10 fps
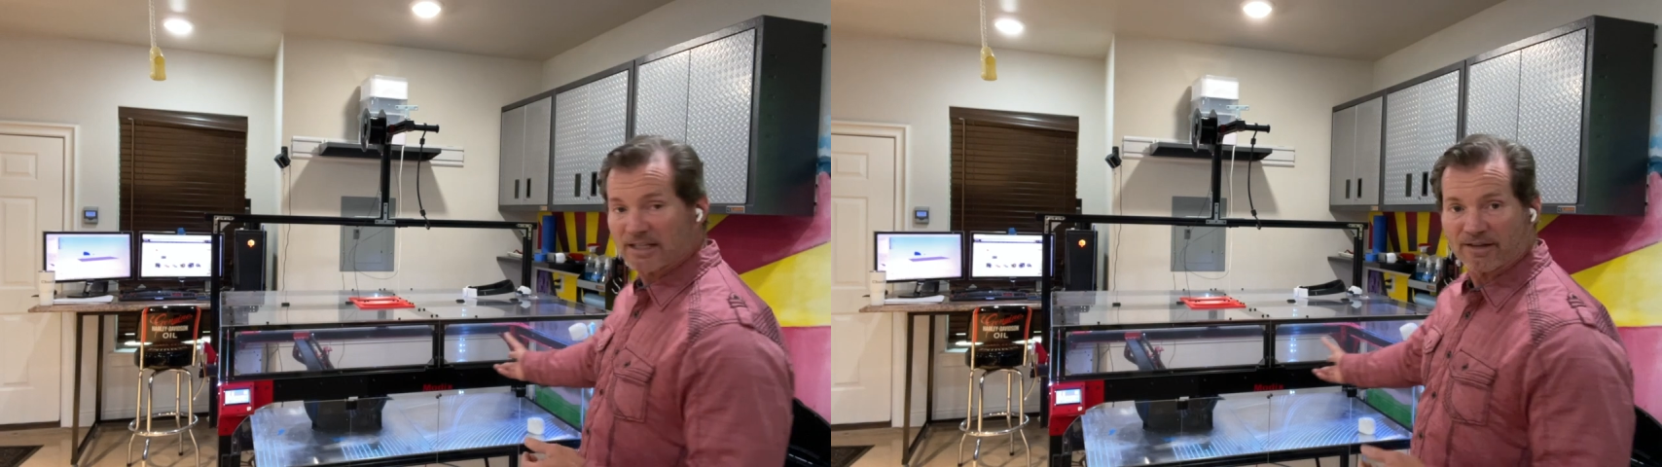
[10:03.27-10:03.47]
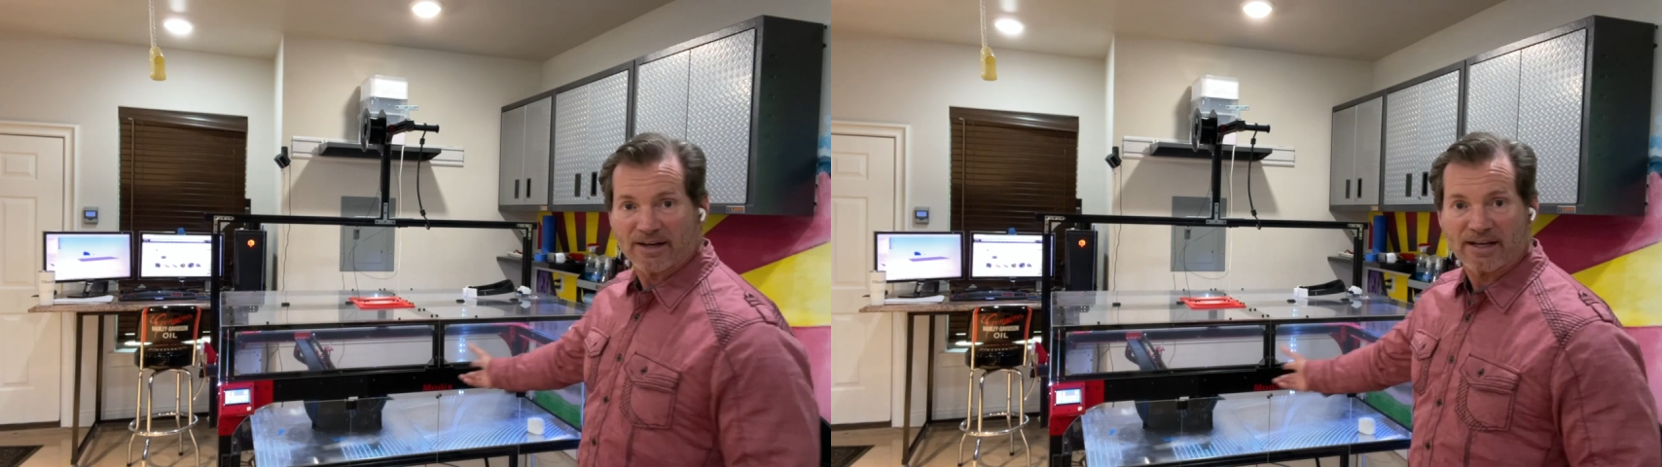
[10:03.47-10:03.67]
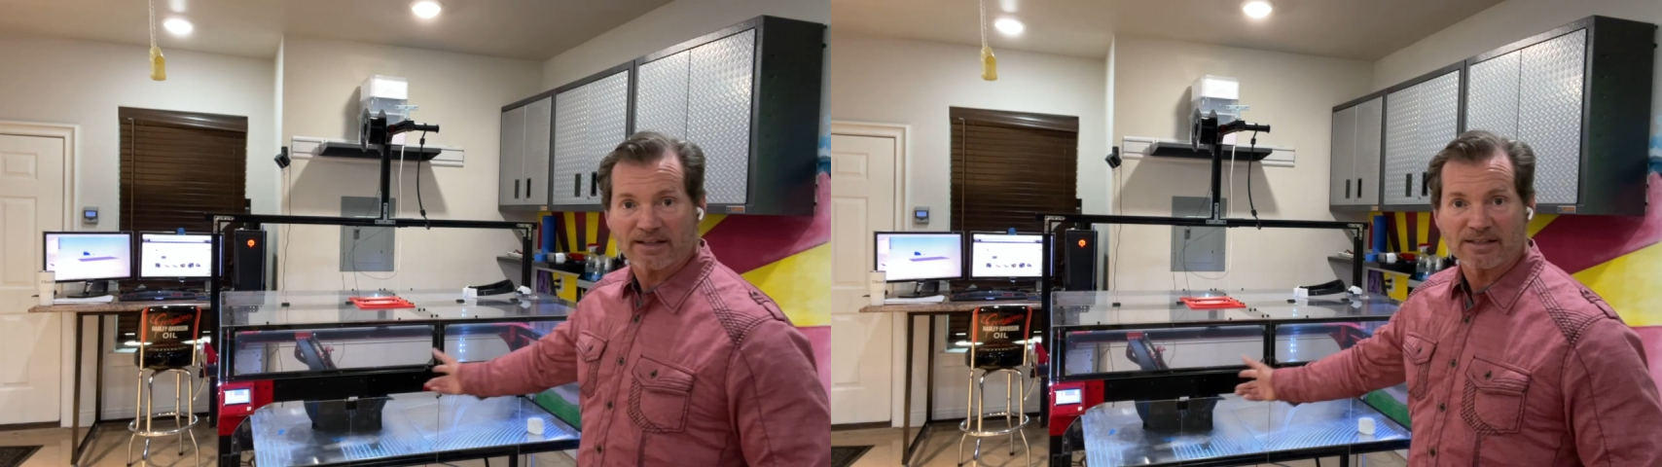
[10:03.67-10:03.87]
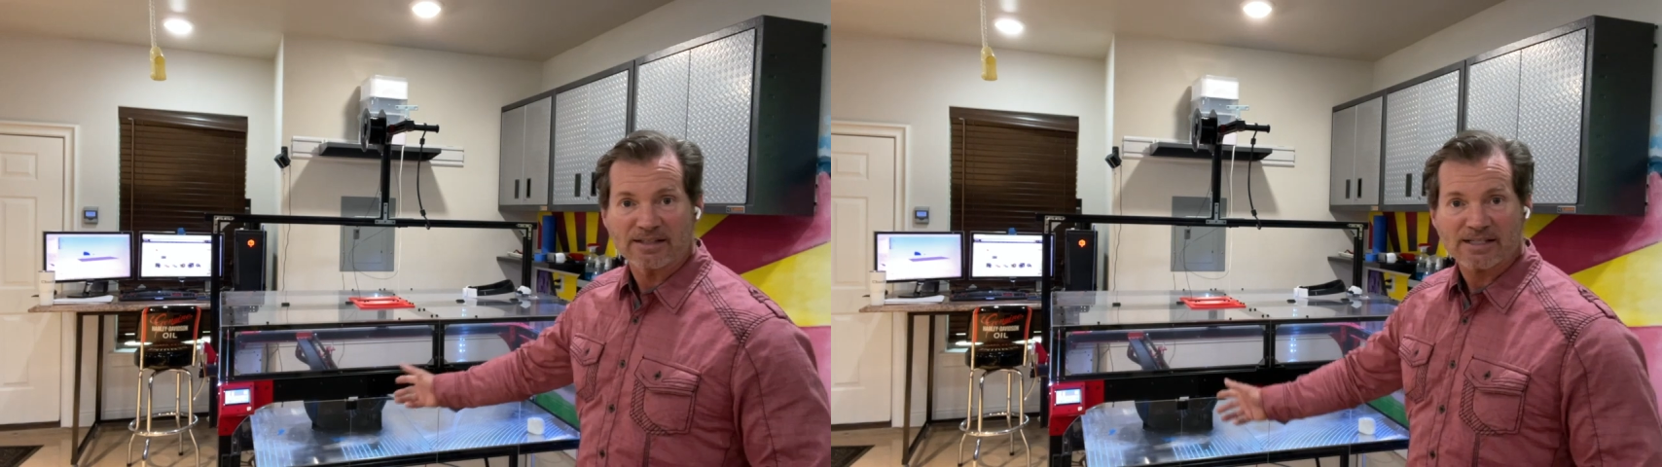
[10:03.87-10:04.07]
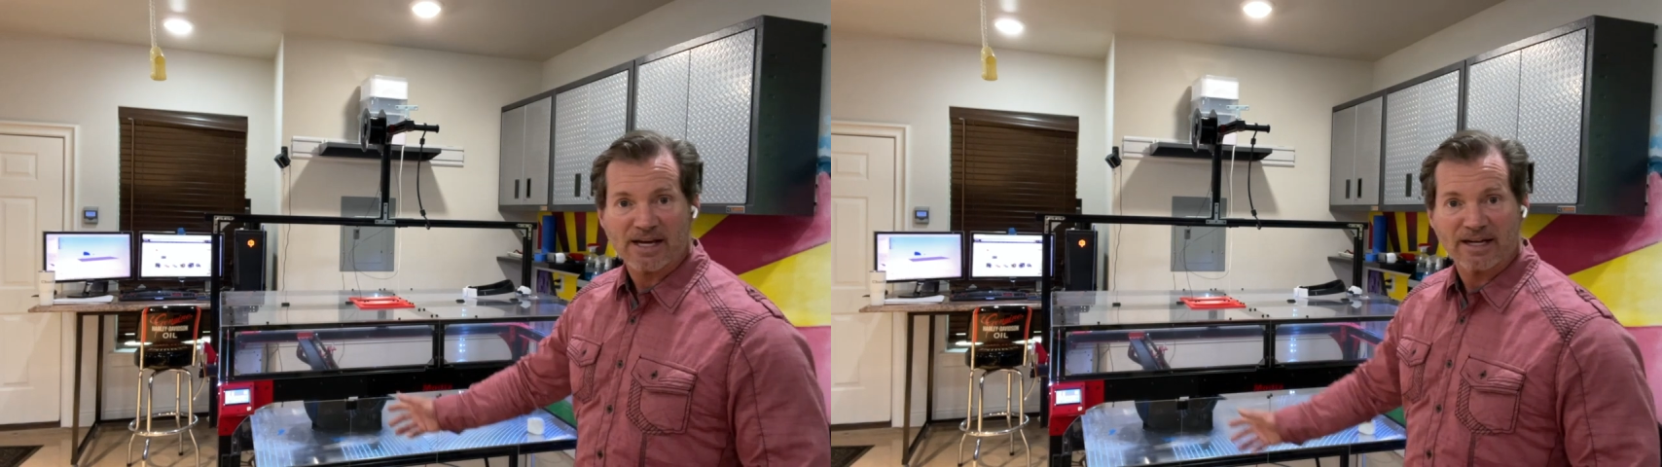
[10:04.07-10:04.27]
that I've added
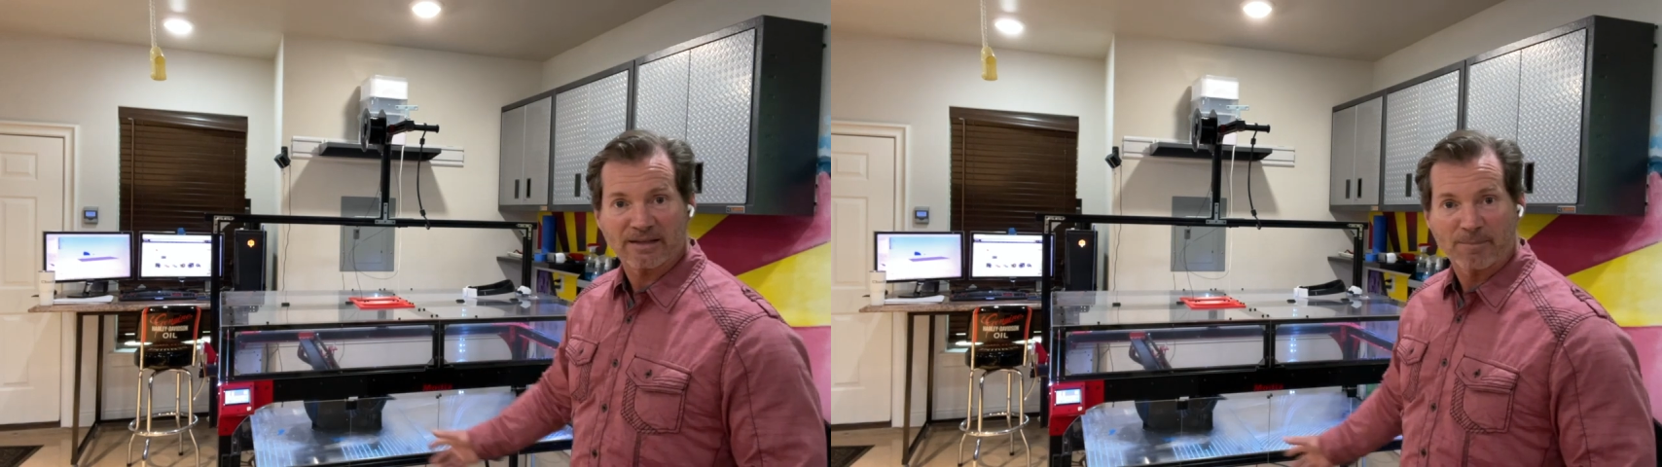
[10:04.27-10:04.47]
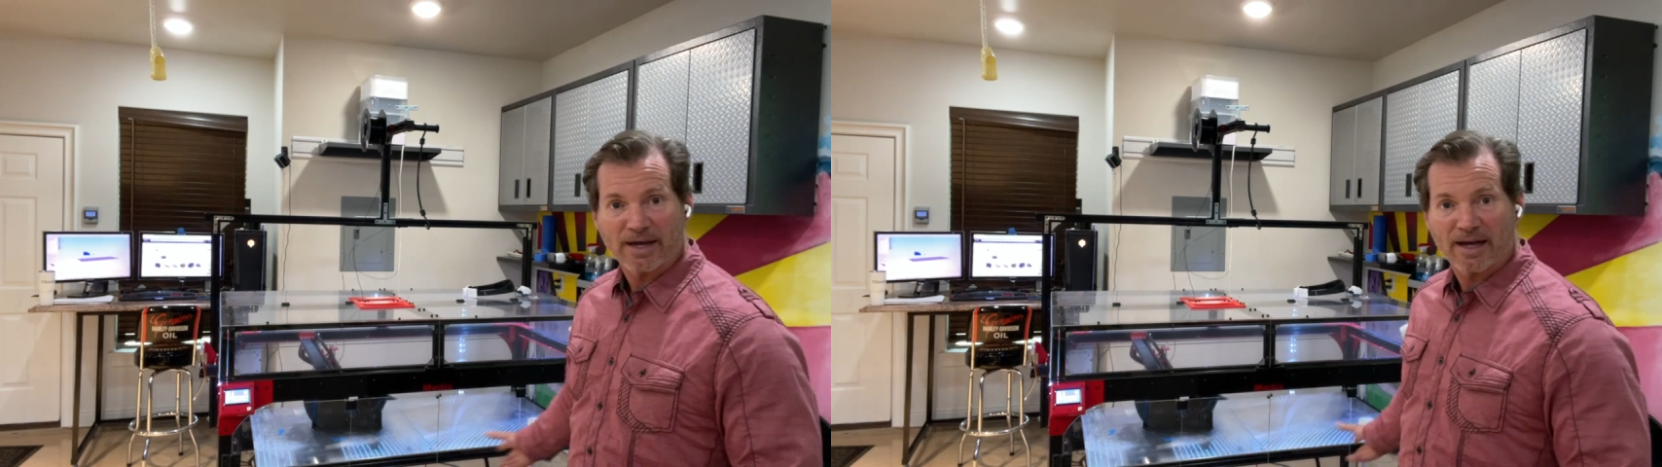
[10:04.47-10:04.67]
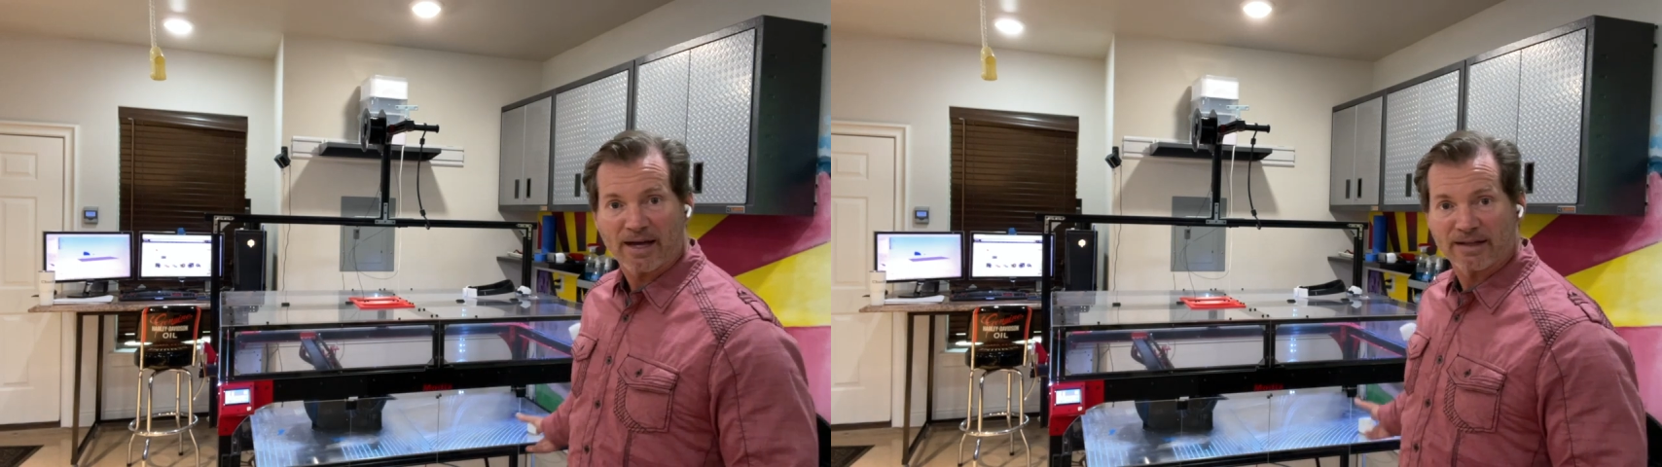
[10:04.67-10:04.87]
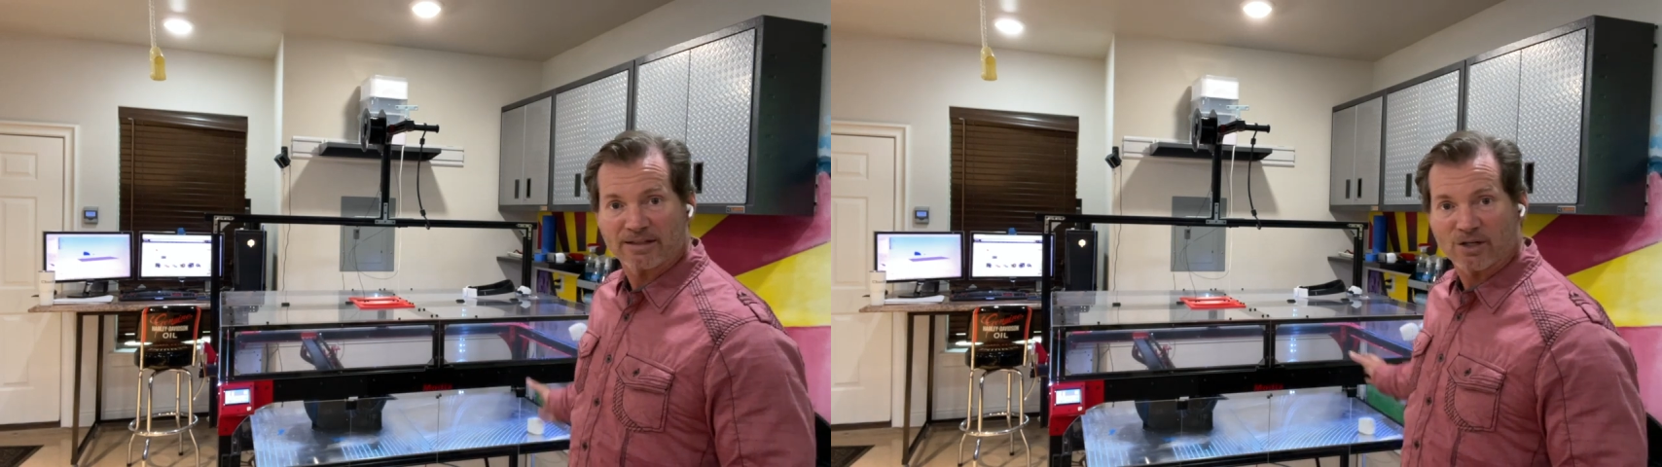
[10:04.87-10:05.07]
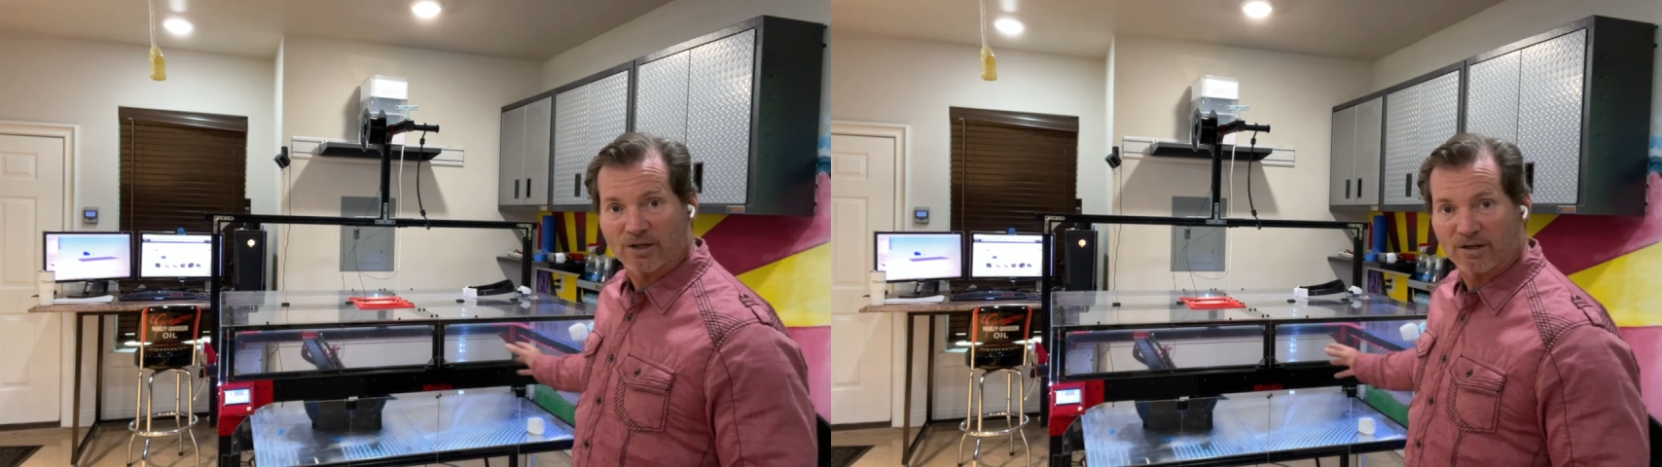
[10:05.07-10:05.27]
inside the bed
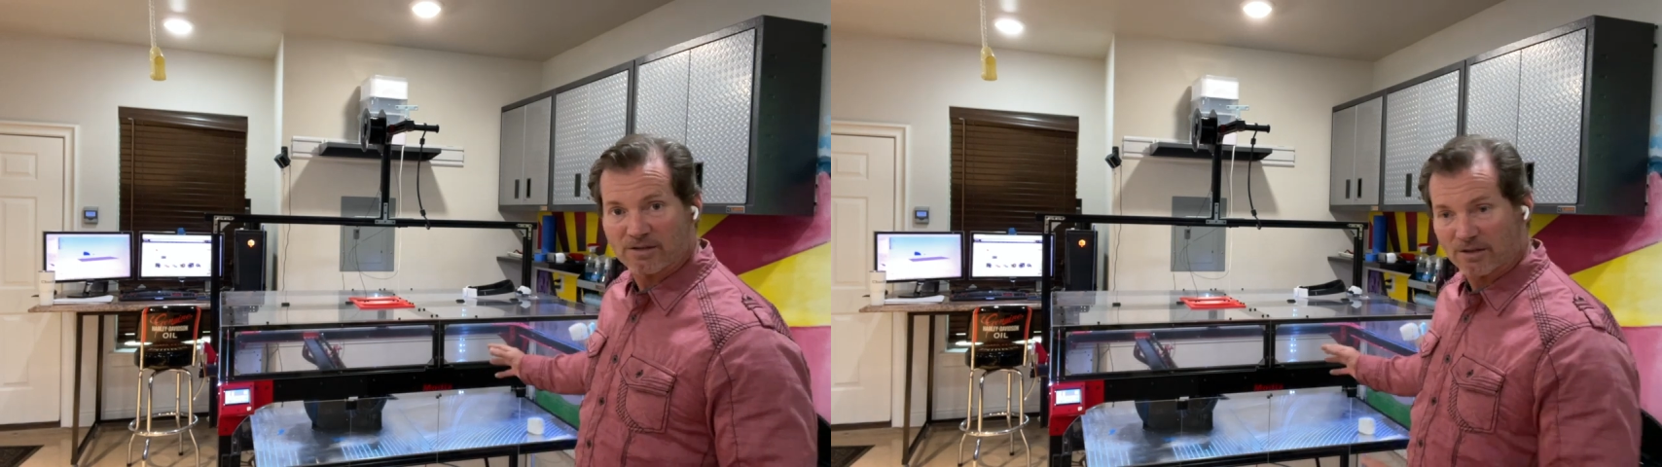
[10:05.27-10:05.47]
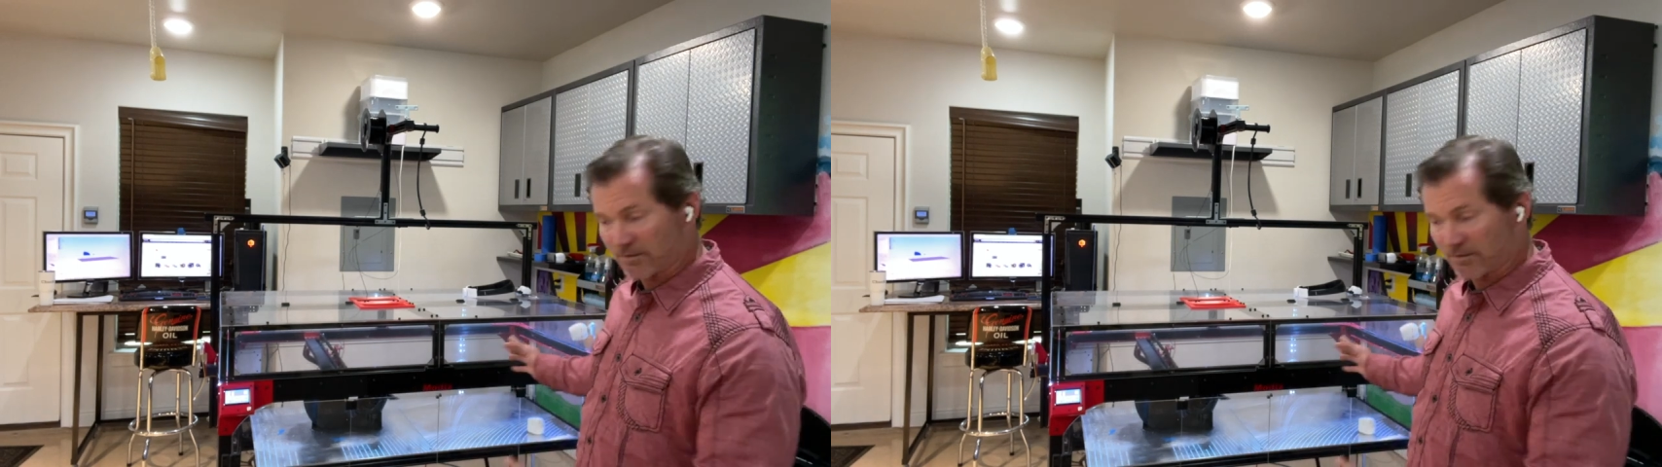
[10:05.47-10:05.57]
to